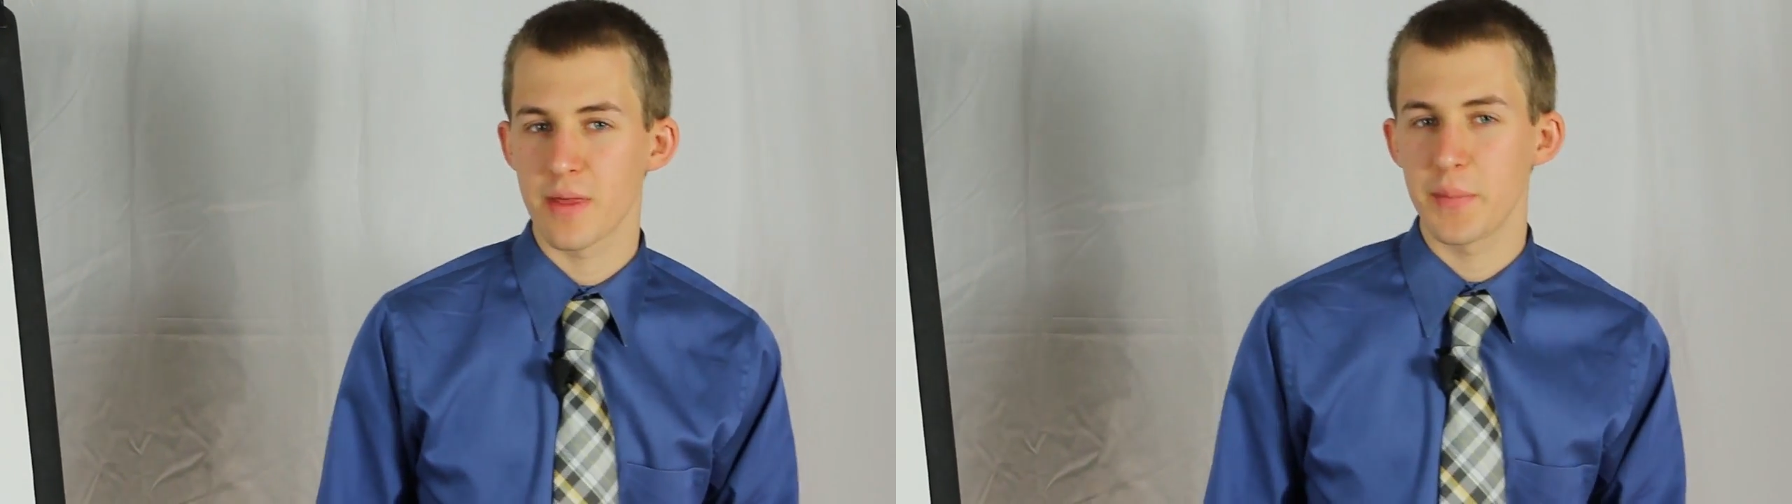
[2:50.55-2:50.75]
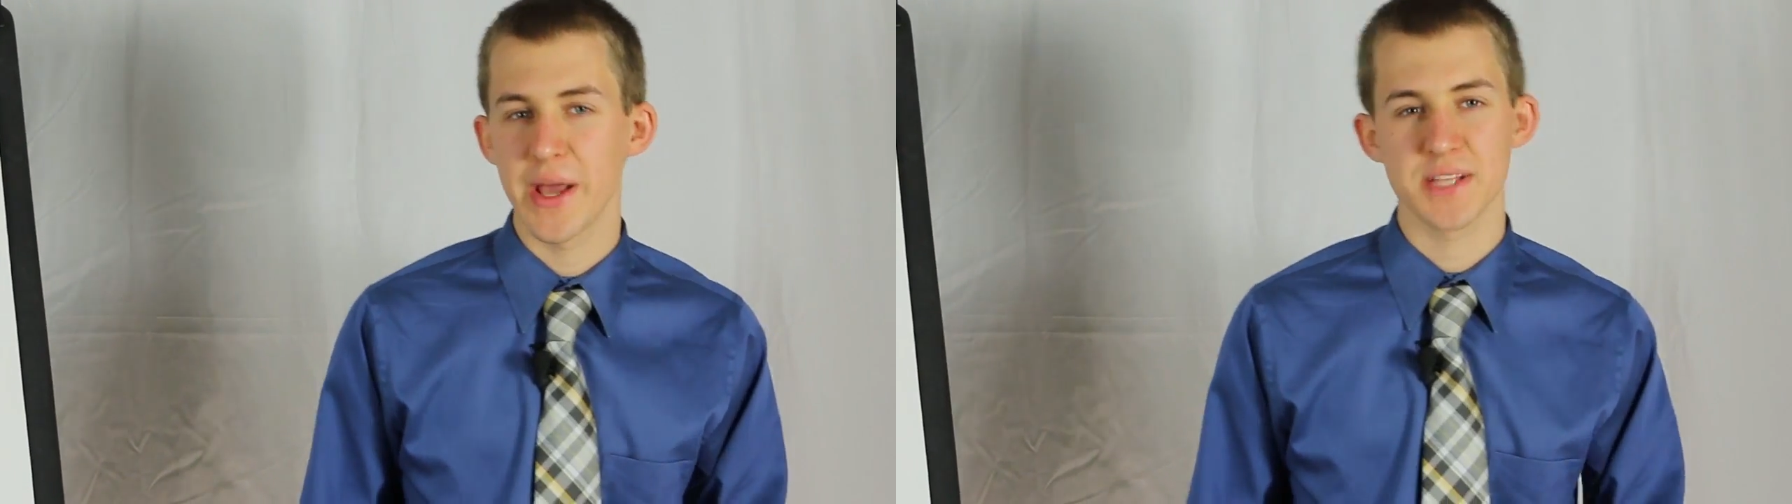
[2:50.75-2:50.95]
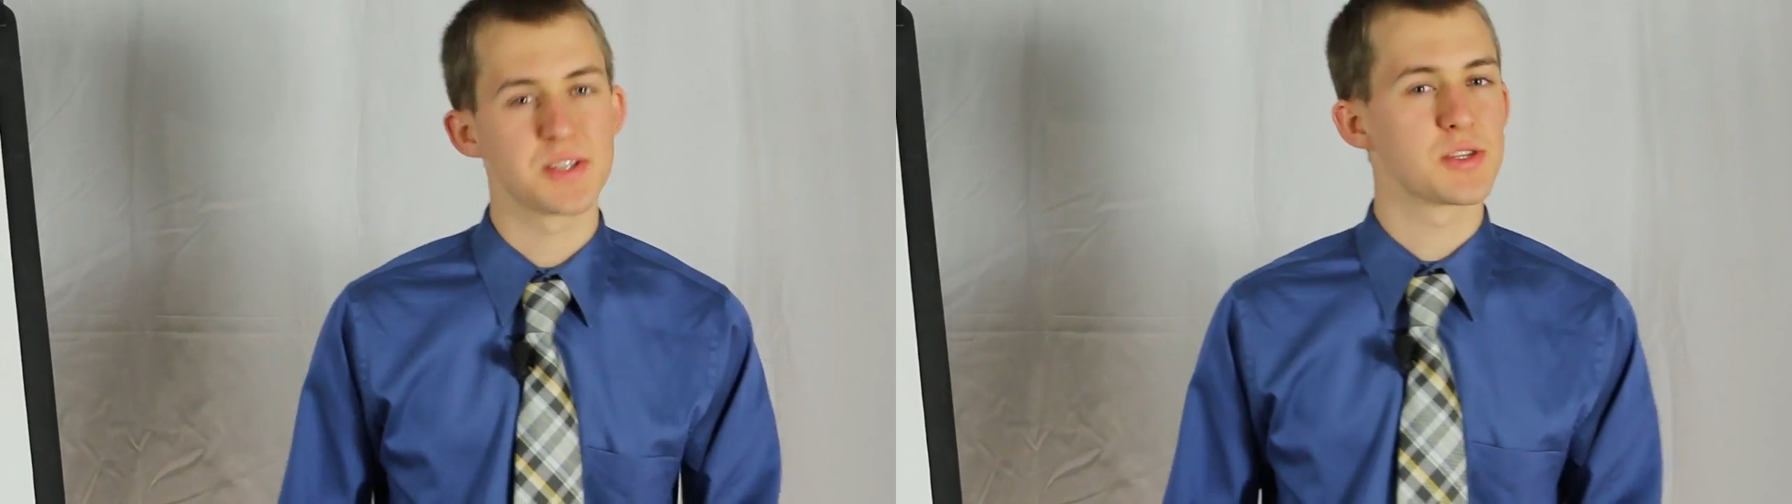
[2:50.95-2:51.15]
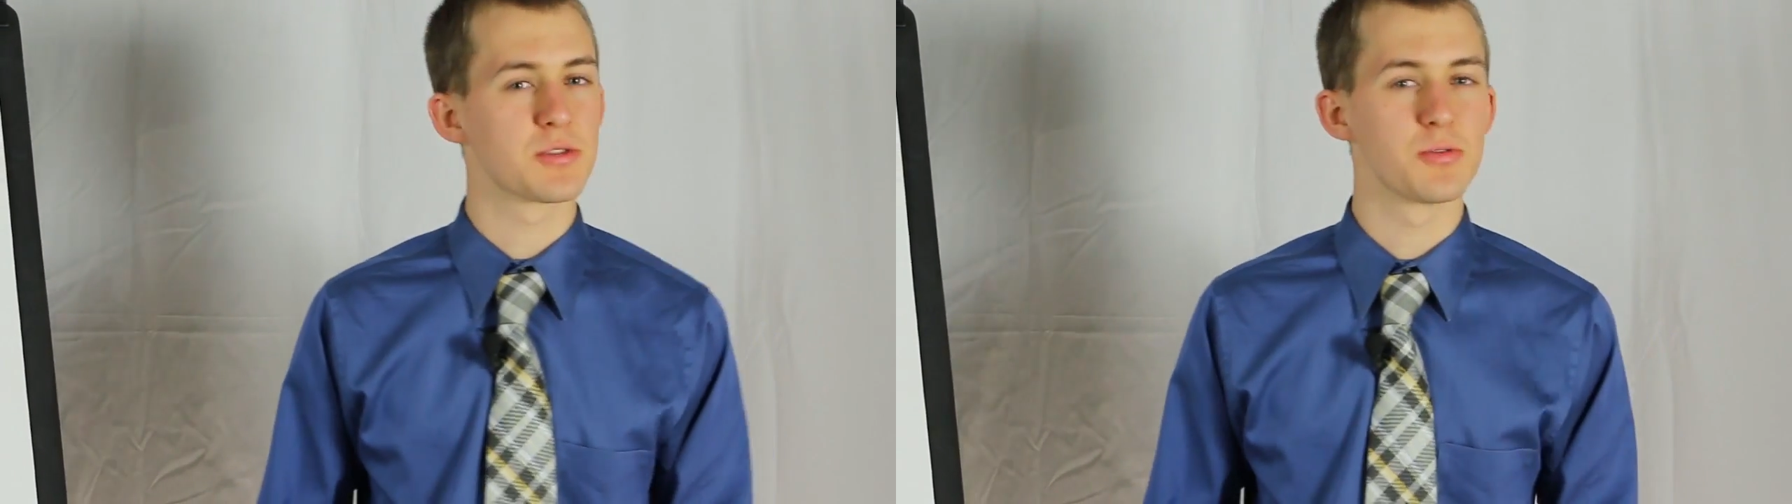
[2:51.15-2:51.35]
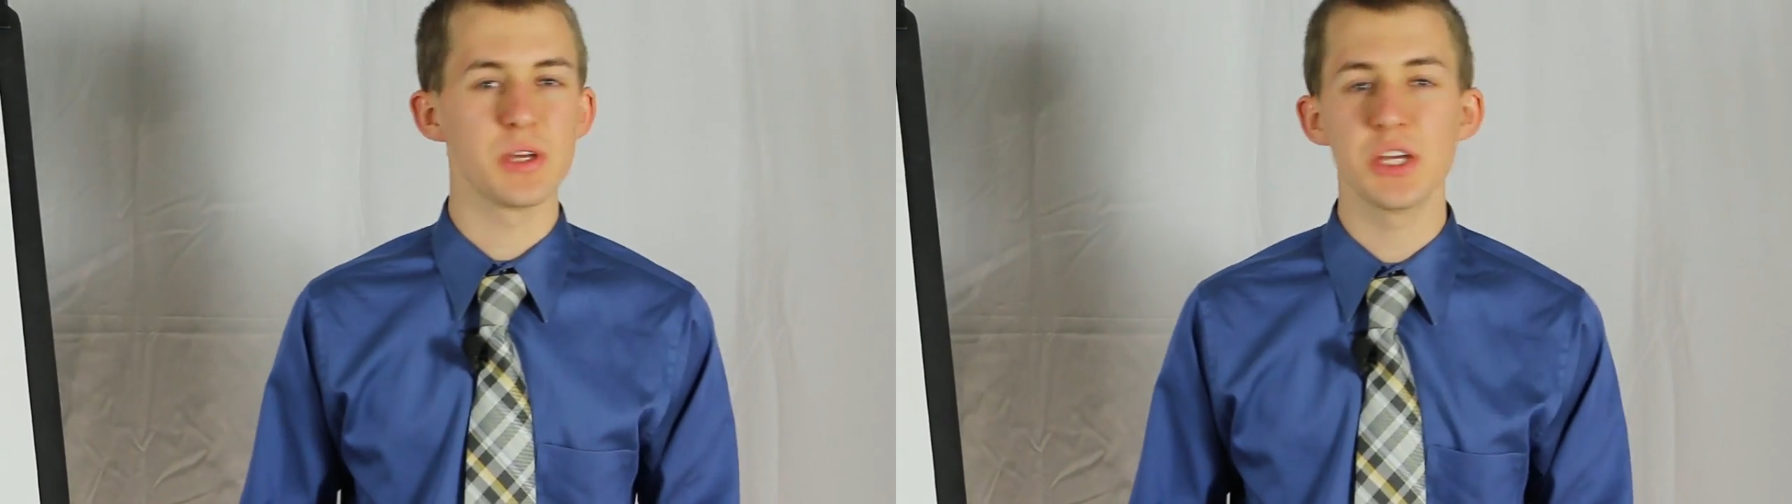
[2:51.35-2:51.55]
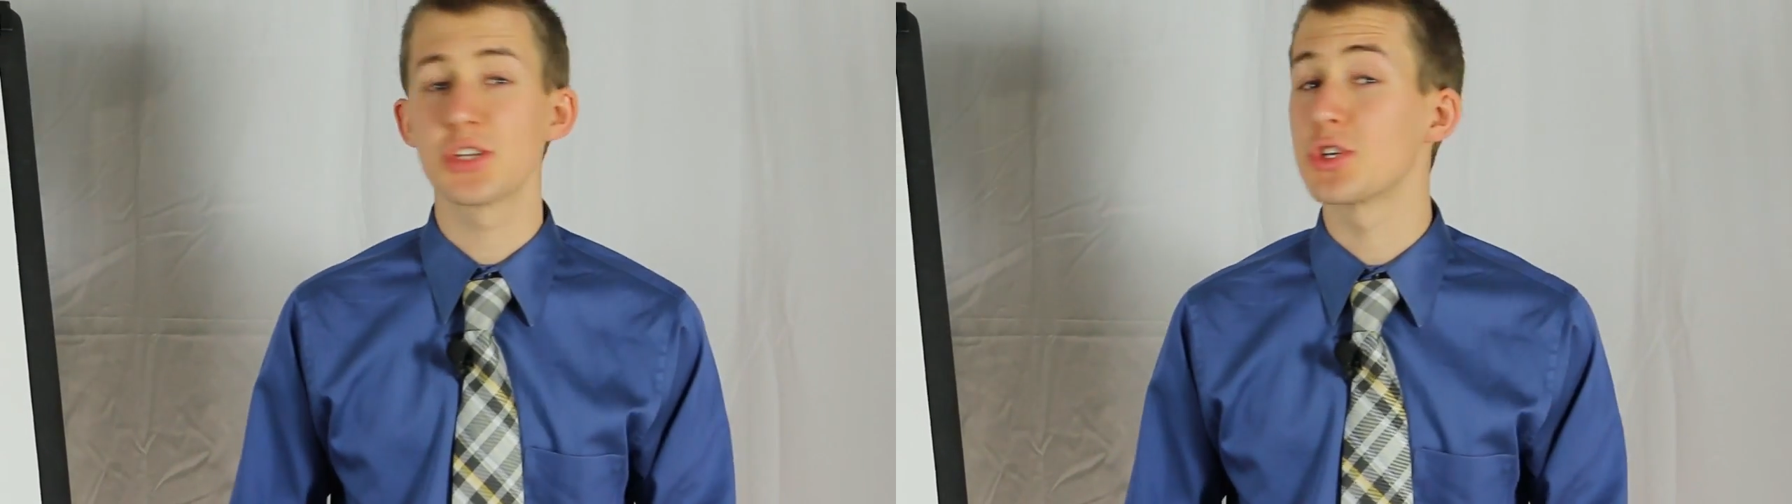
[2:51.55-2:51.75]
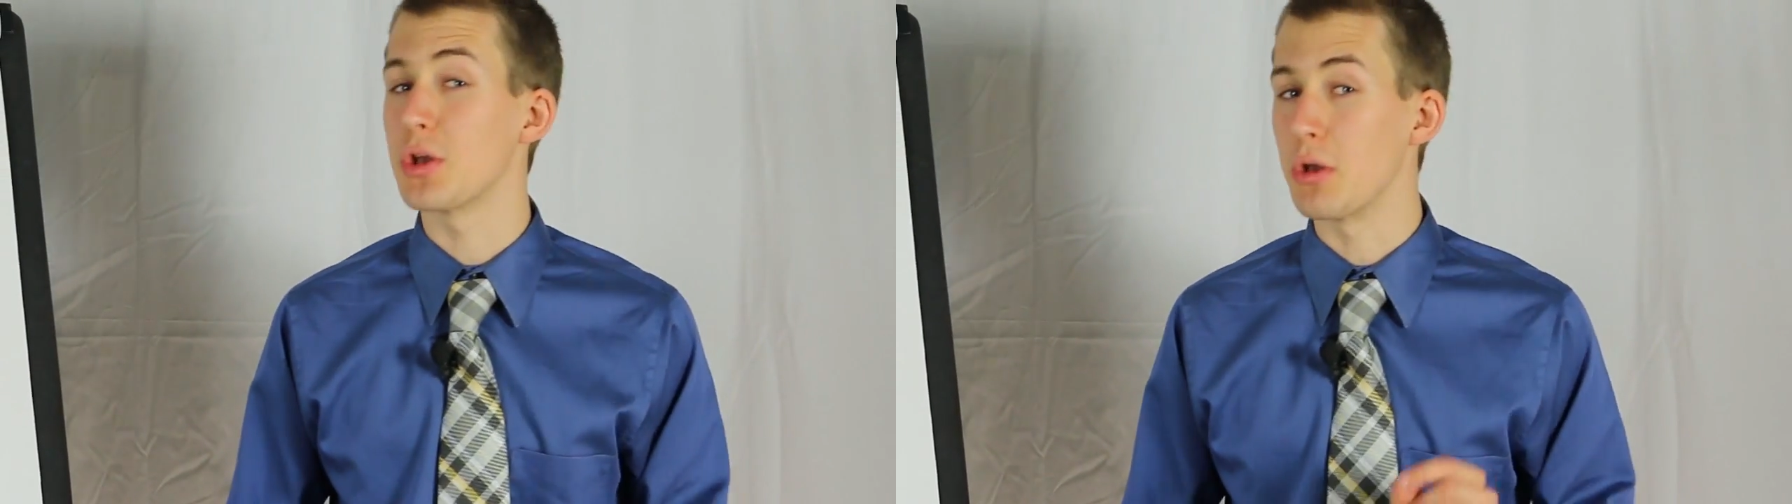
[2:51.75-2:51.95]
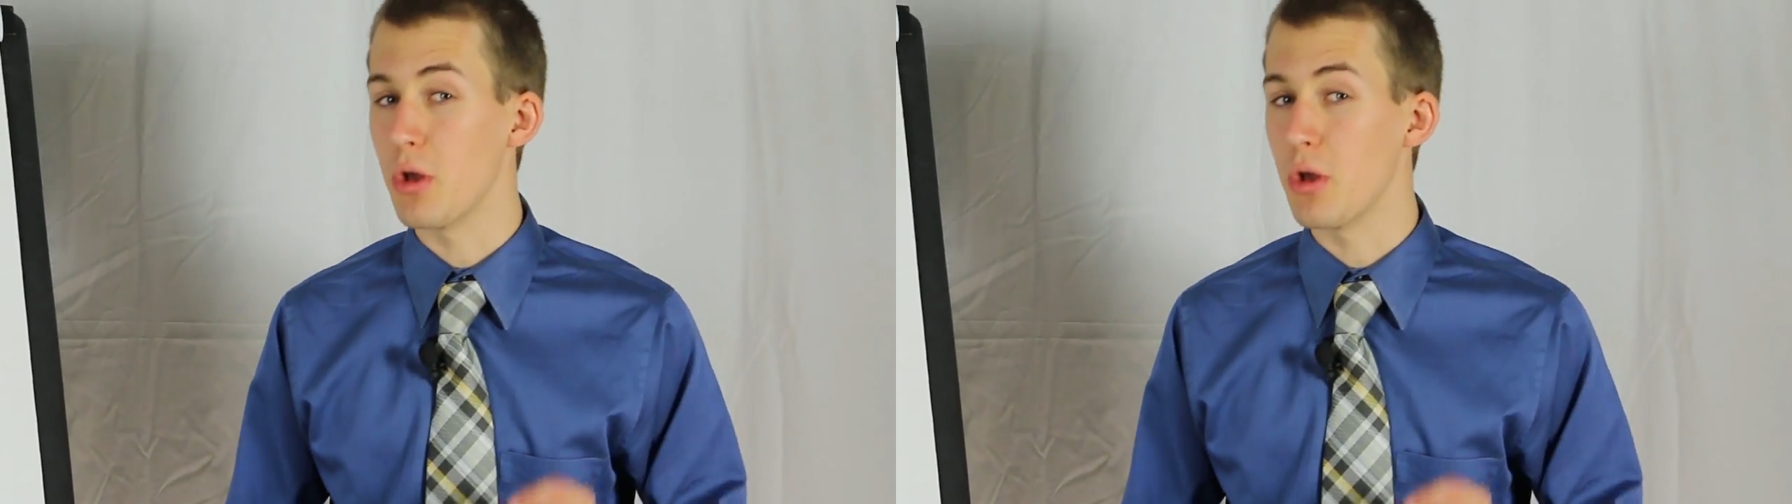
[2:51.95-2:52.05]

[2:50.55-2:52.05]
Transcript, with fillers: that passes through each